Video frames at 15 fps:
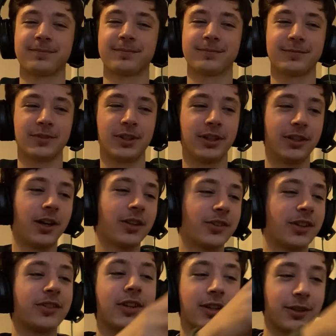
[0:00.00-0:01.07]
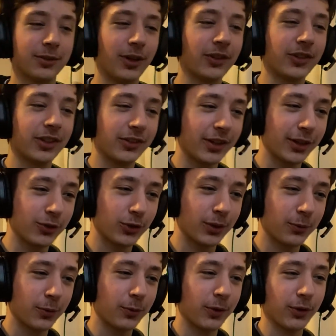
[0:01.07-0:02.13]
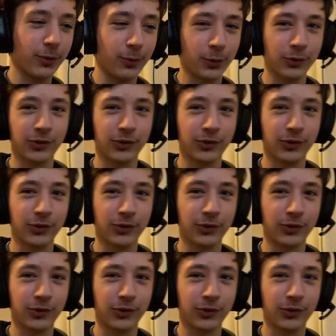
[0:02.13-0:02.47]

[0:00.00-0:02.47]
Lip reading: I'd say take a drink for Thunder Force.